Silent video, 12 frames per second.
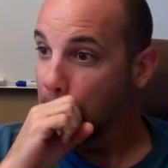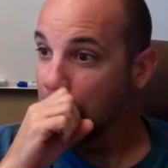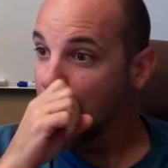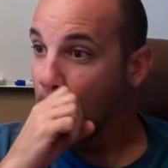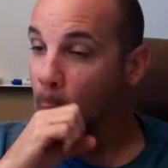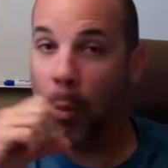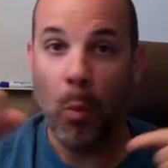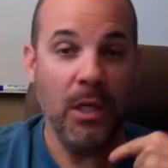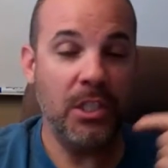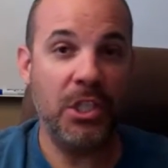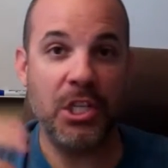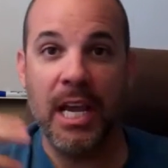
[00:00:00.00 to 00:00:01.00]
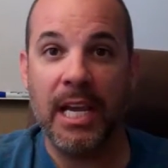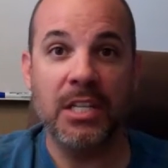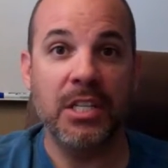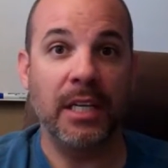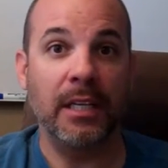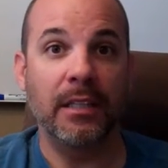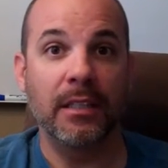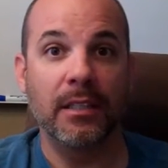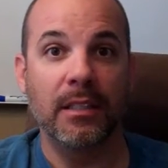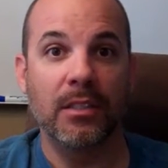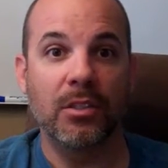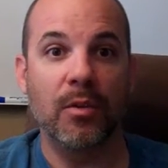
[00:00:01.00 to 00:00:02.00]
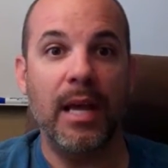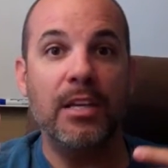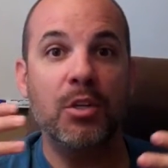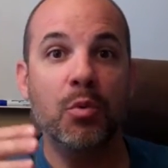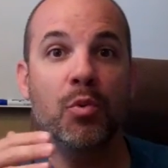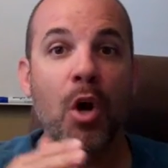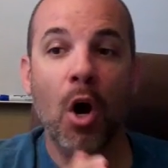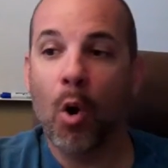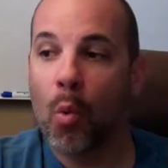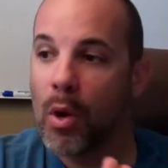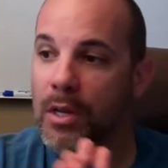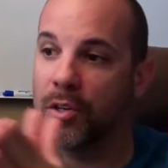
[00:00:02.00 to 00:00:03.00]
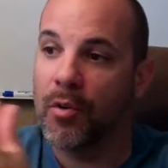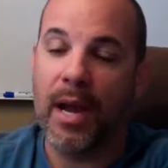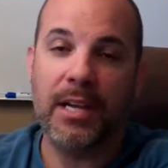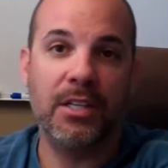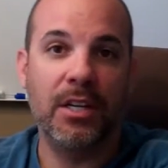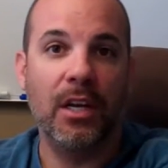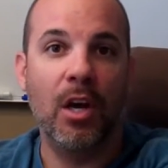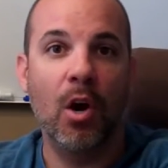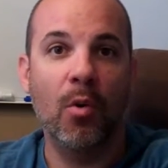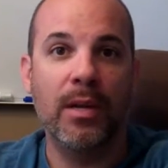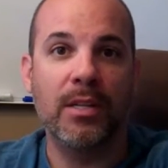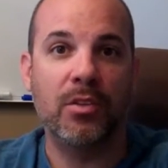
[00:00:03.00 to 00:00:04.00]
you know, what's changing, so that you know what direction to go in,